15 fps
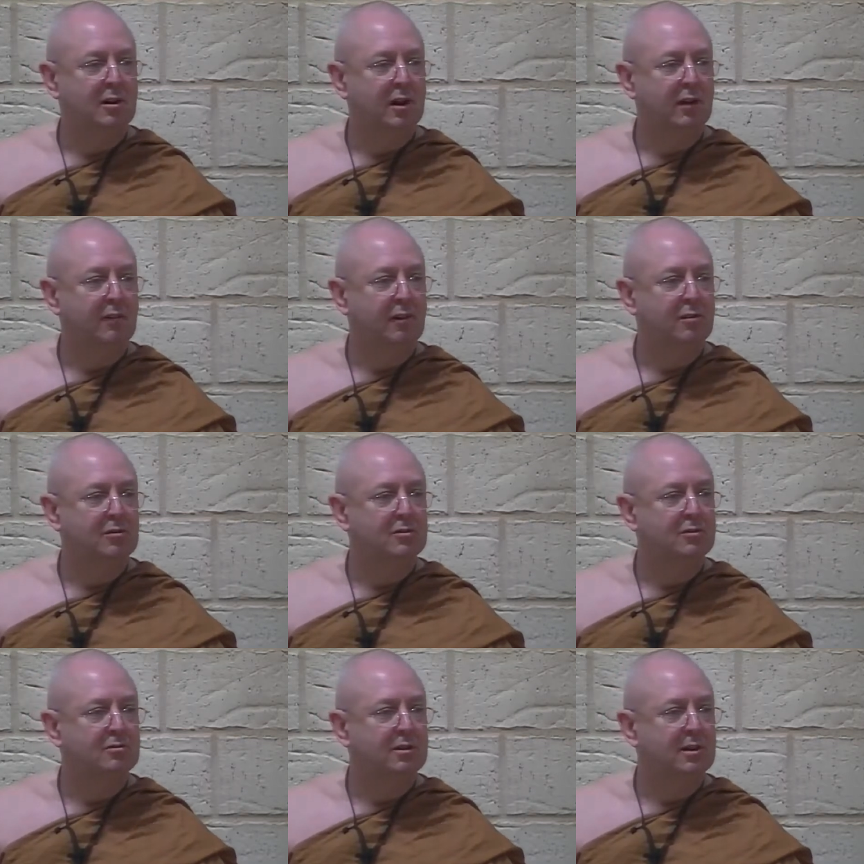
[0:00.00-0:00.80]
If you
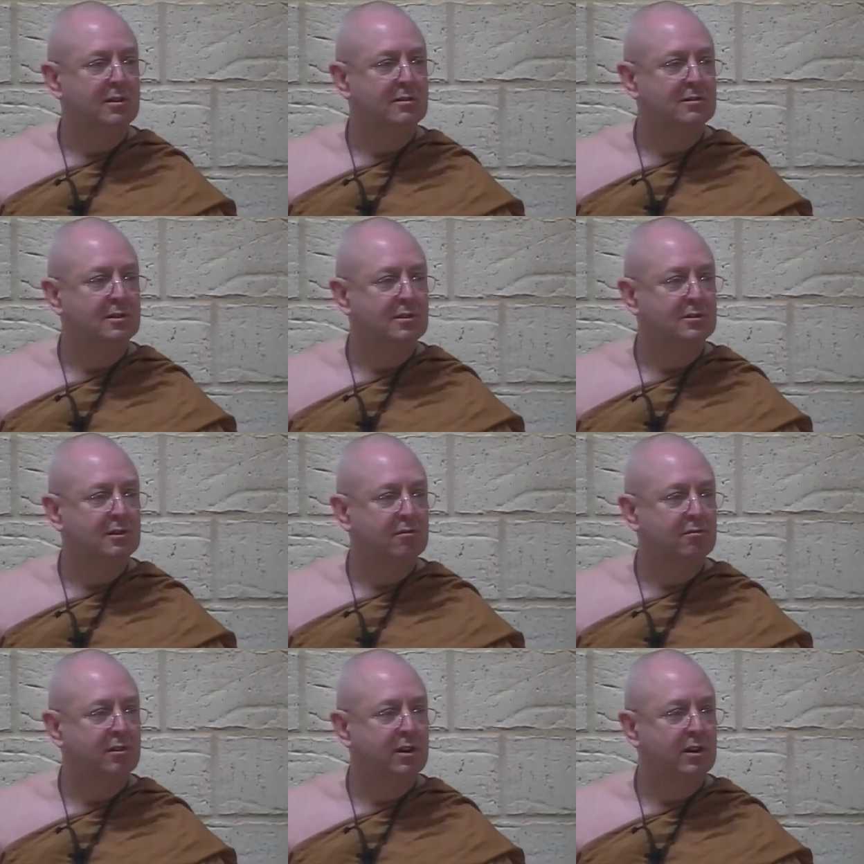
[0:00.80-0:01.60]
just treat the
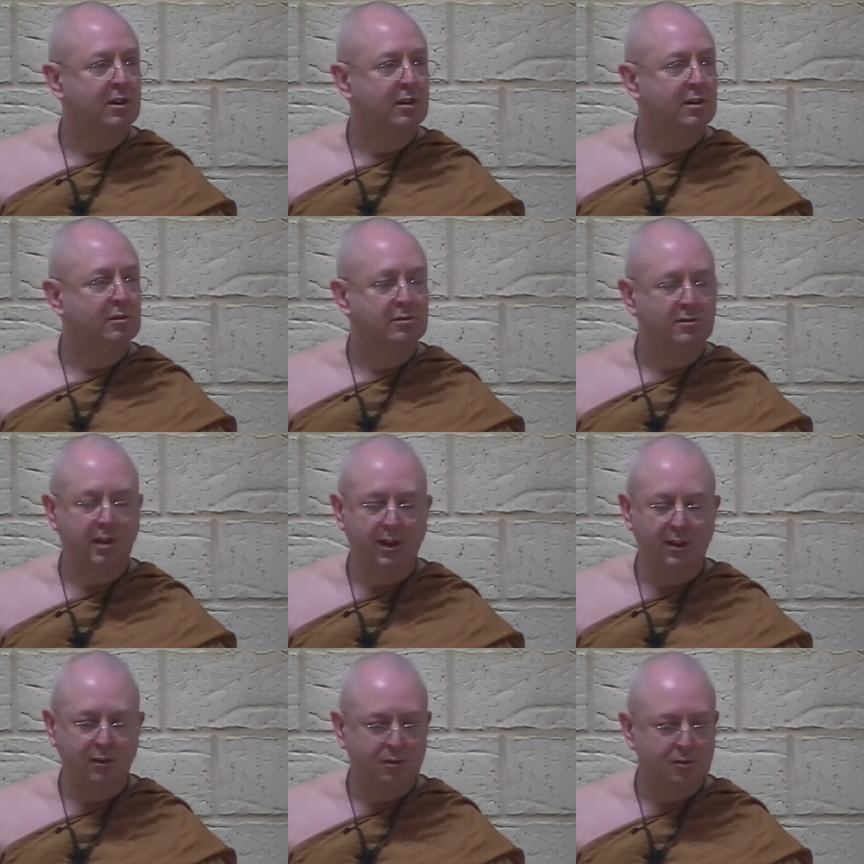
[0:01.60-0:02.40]
schizophrenia, you're
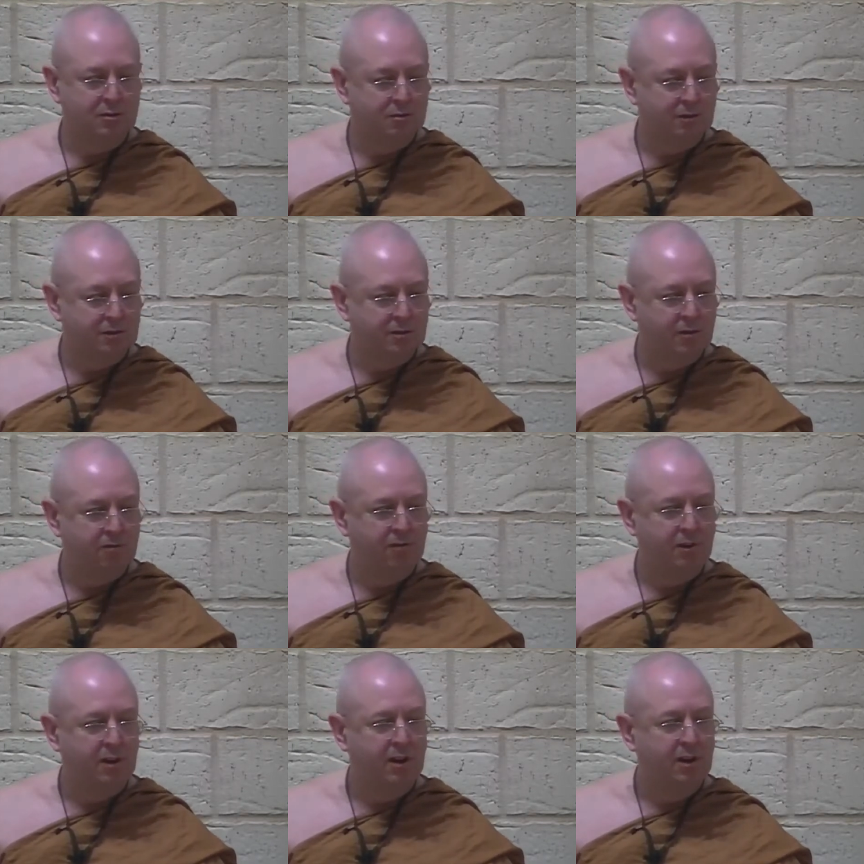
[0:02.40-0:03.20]
saying you're
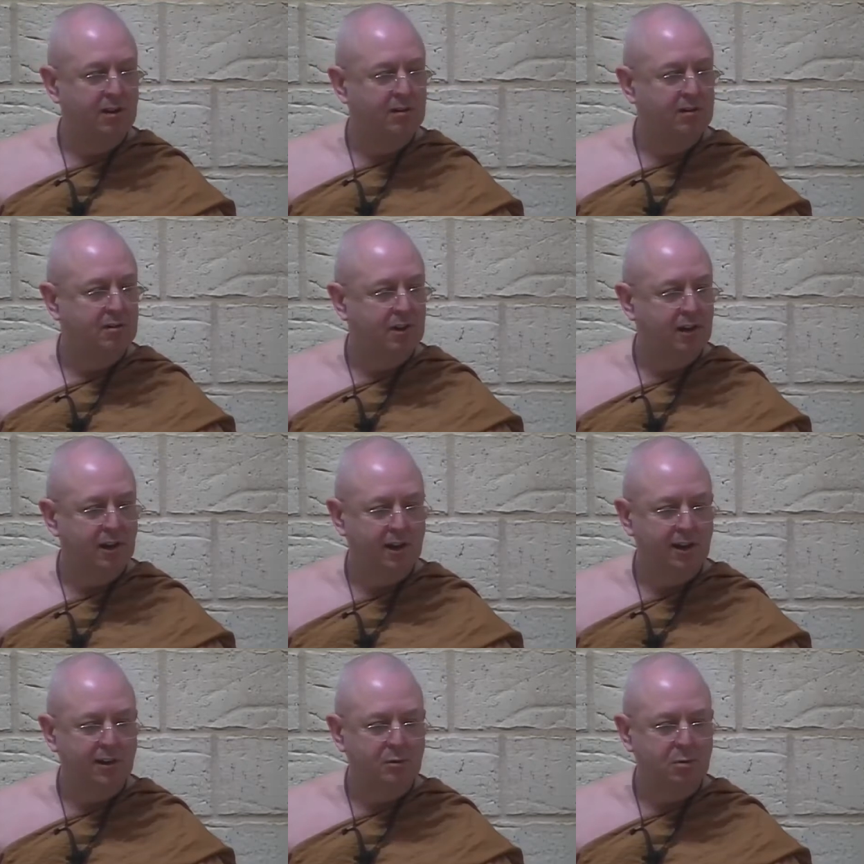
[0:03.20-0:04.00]
schizophrenic, and
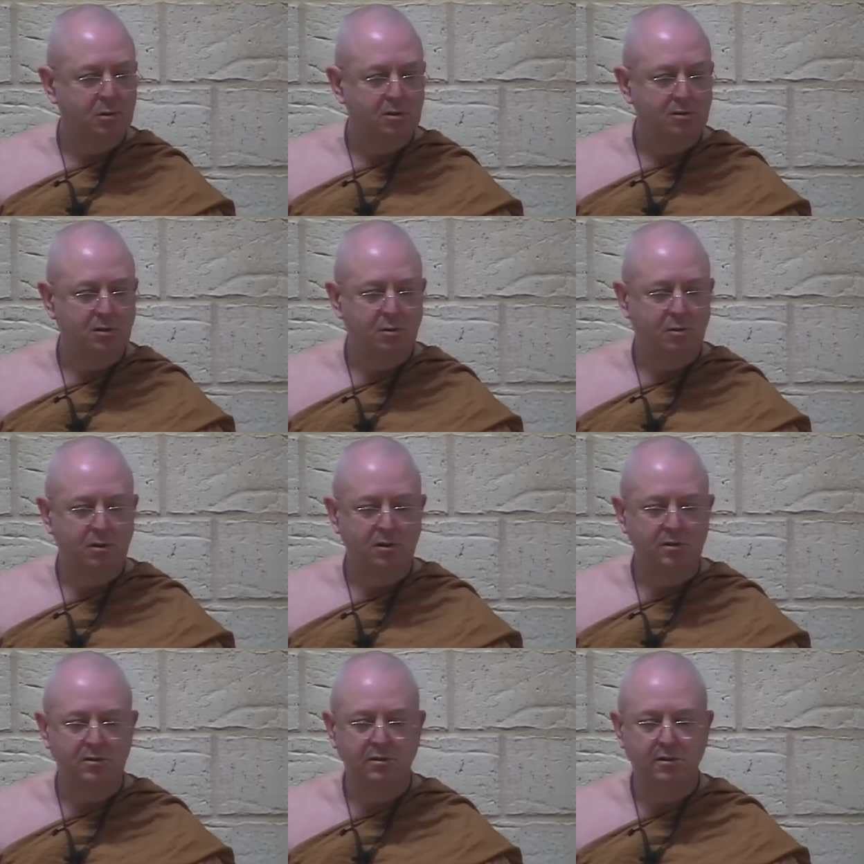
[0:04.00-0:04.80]
it gets worse and
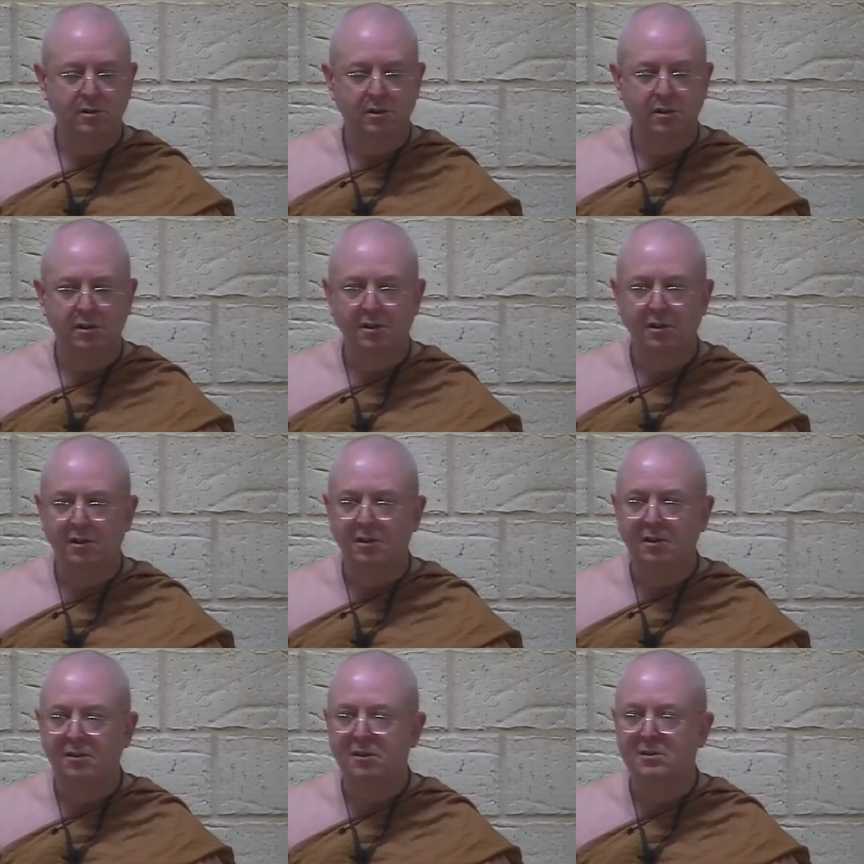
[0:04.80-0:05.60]
worse.
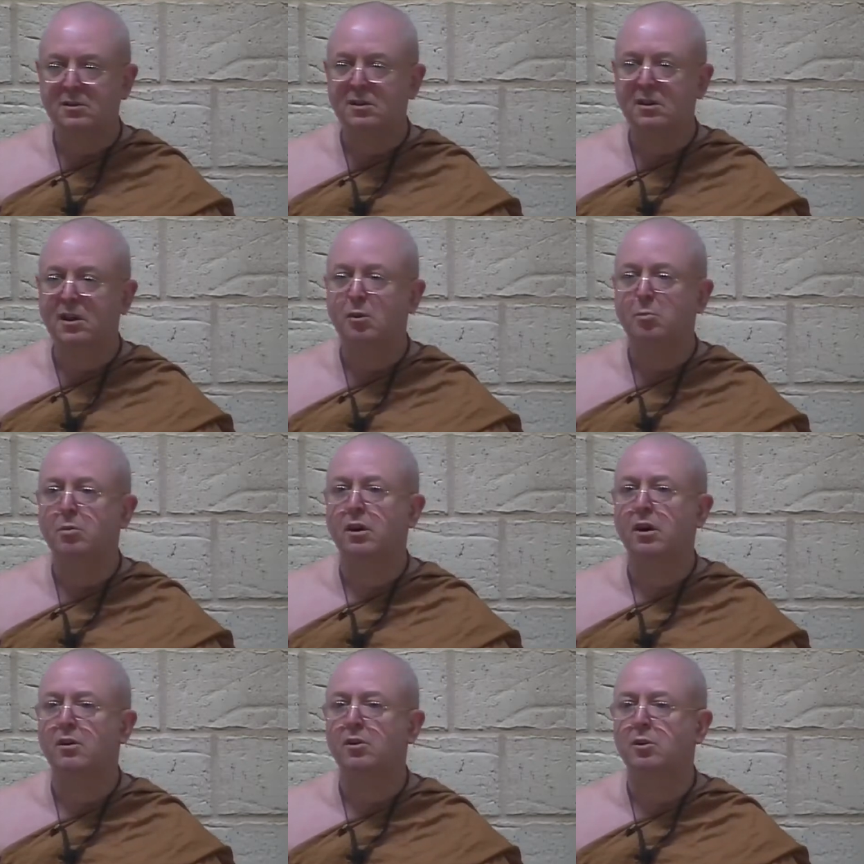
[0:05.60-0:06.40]
There's another
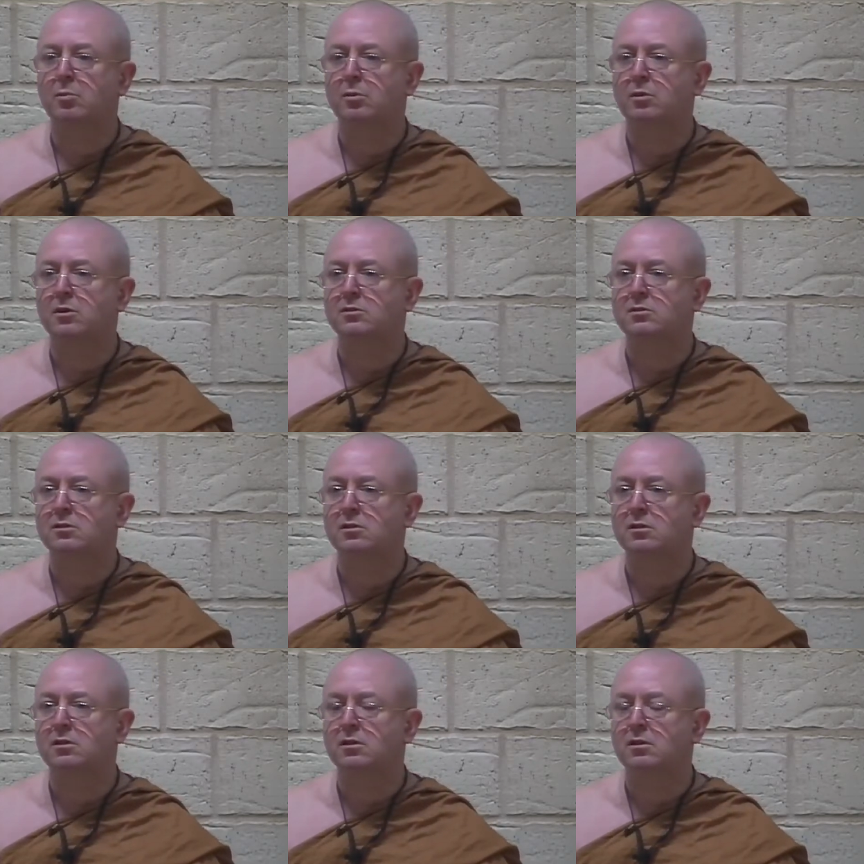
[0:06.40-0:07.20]
part of the person.